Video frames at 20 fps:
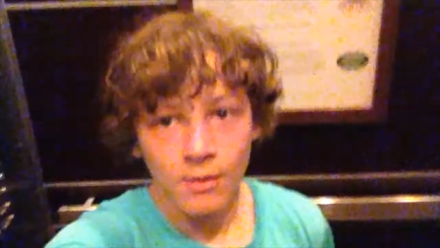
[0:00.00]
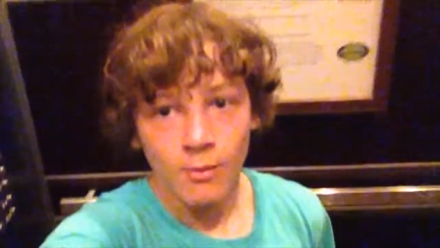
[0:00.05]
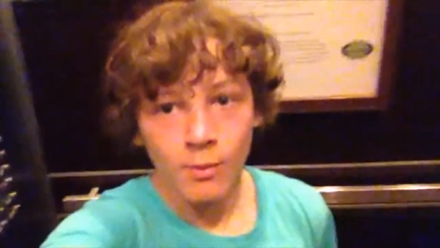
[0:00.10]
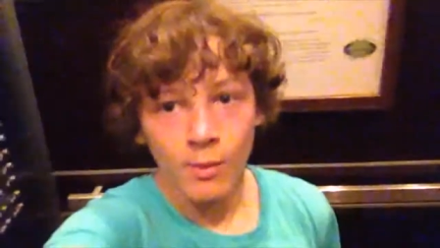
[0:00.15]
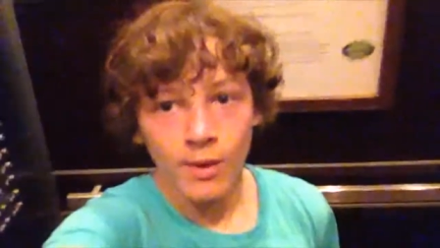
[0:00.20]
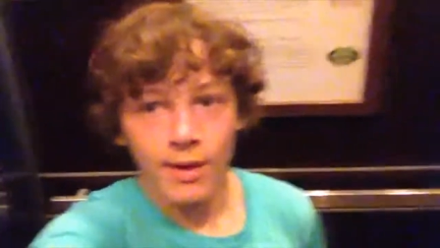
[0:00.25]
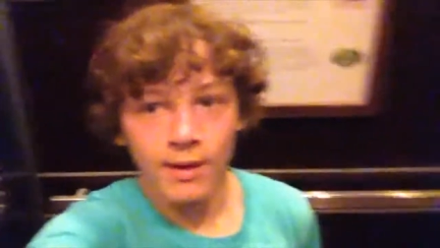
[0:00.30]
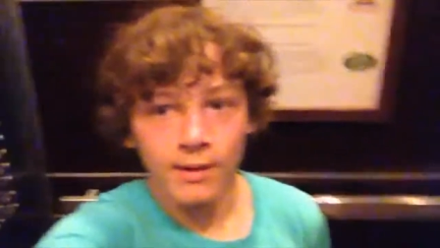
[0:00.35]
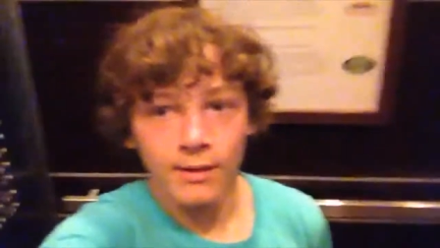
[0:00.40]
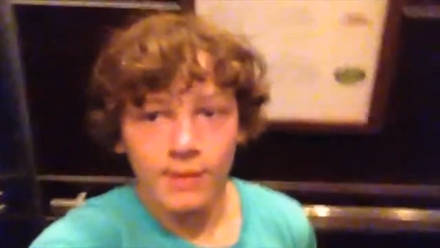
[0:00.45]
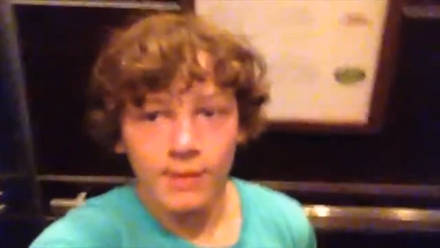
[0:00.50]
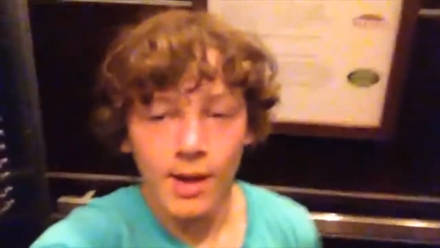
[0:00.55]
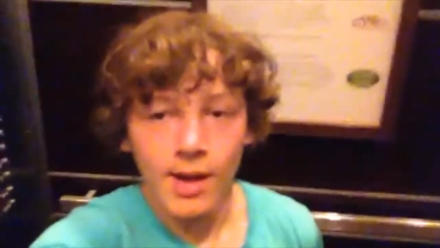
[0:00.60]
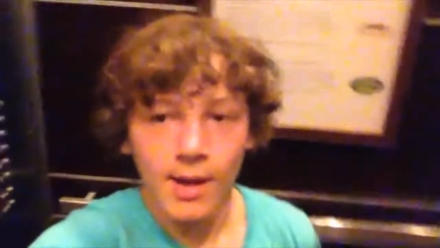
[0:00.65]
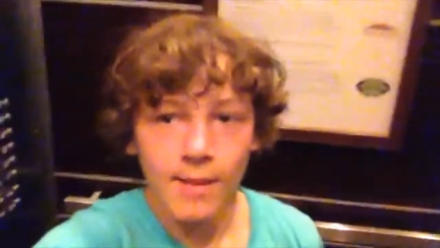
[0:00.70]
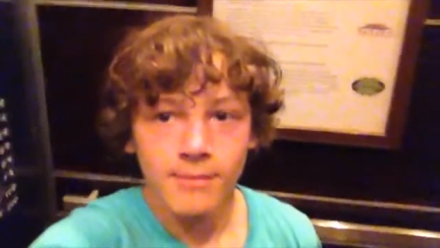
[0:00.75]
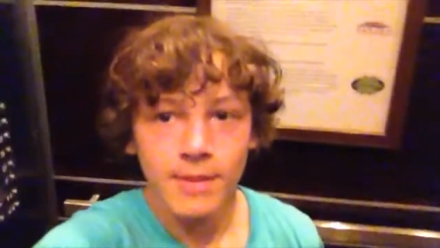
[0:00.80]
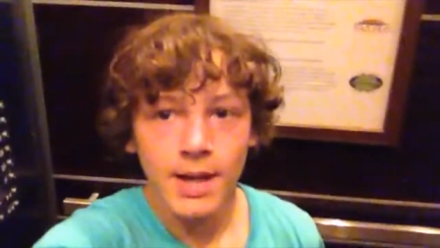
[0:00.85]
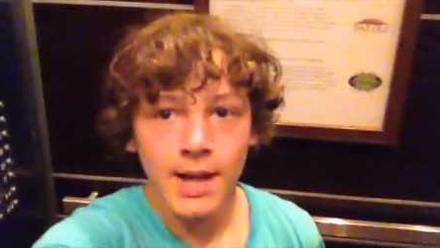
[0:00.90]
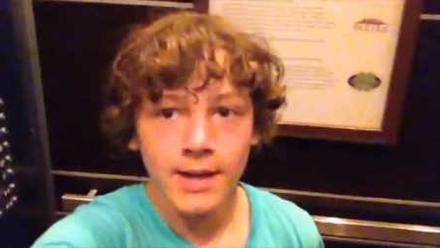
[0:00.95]
Well,
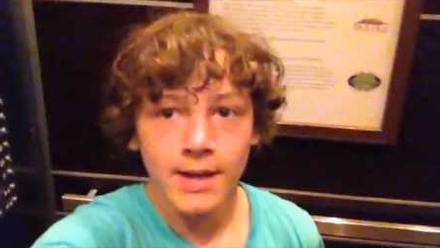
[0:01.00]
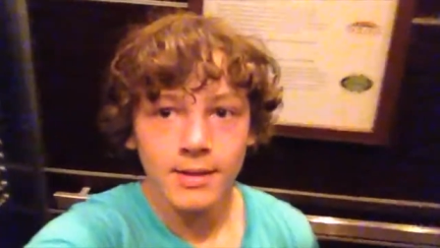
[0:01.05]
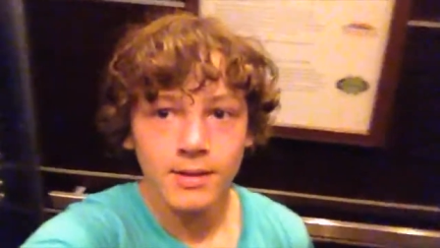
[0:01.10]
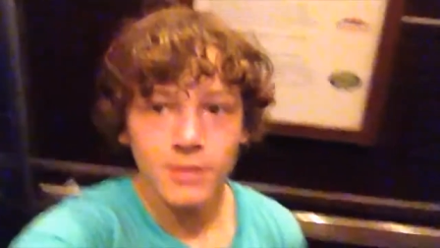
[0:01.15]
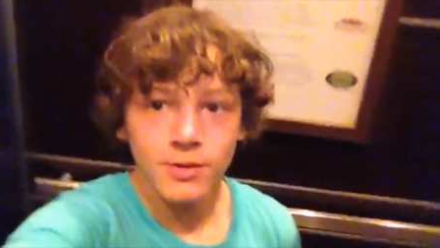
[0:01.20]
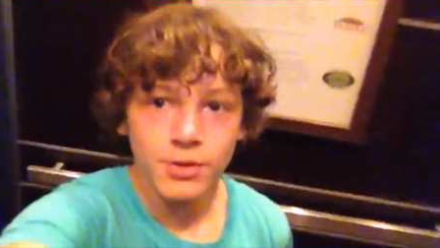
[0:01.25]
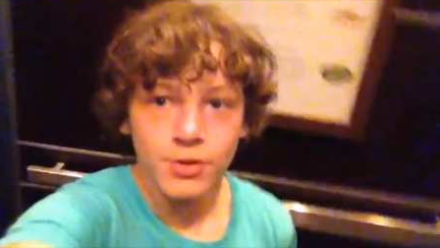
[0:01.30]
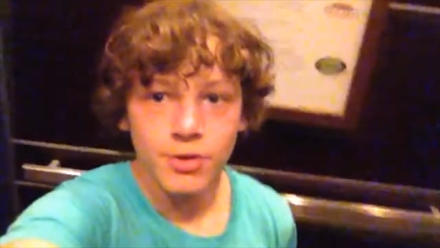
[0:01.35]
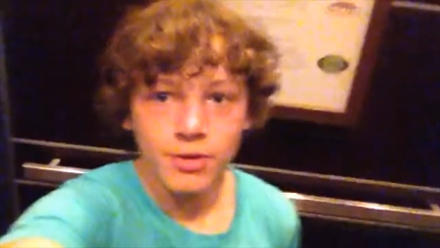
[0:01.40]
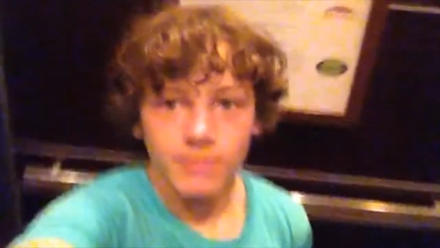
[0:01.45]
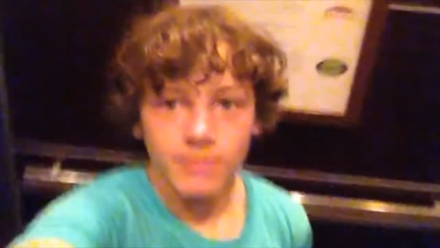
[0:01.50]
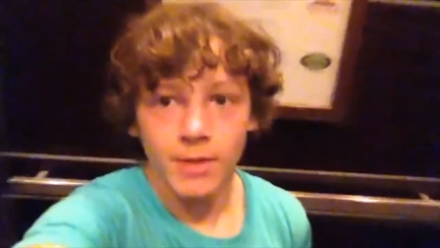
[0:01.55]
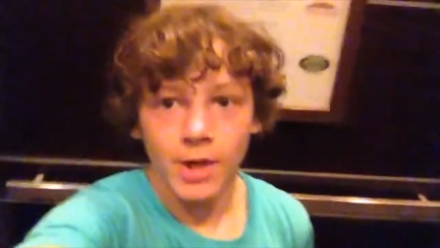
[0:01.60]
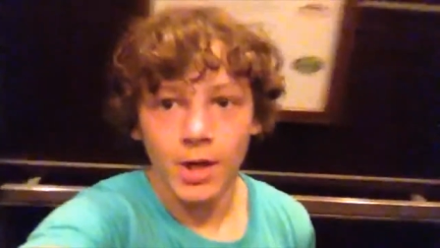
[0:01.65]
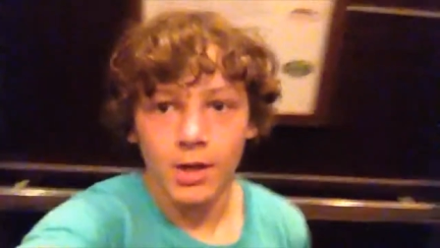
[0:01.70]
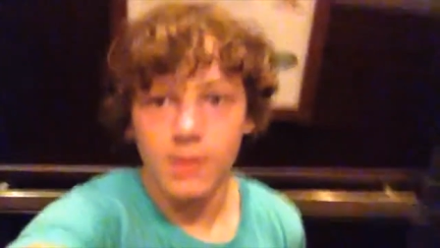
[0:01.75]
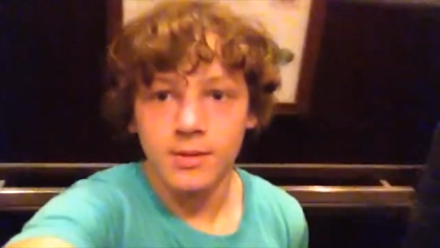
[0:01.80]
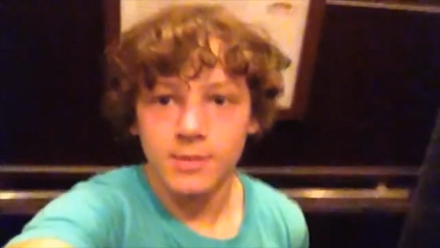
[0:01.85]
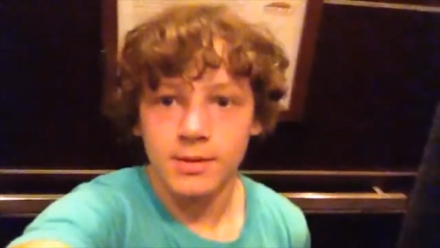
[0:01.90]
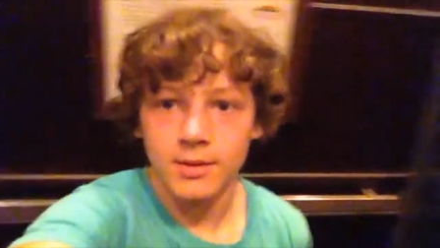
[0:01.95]
I'm back in the germ
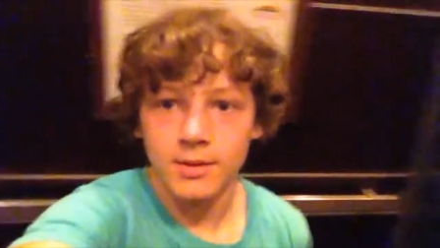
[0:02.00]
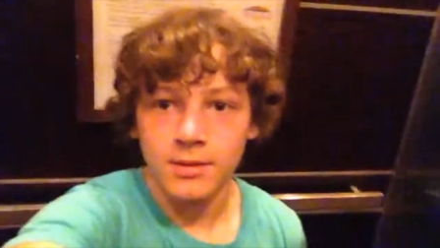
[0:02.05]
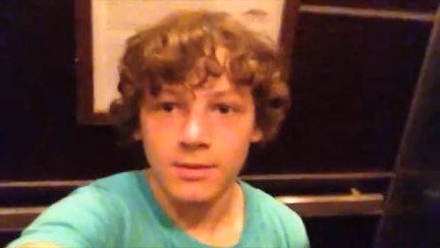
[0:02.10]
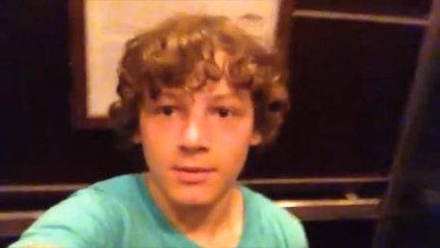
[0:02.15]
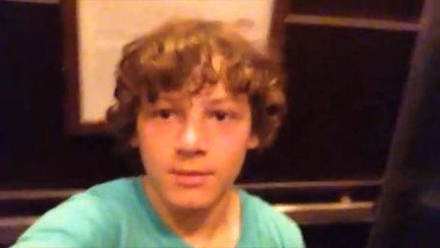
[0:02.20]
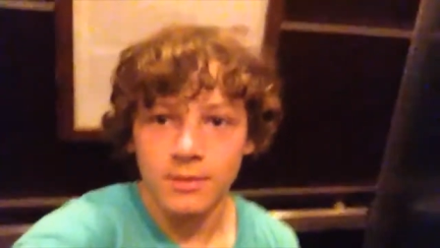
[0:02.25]
box.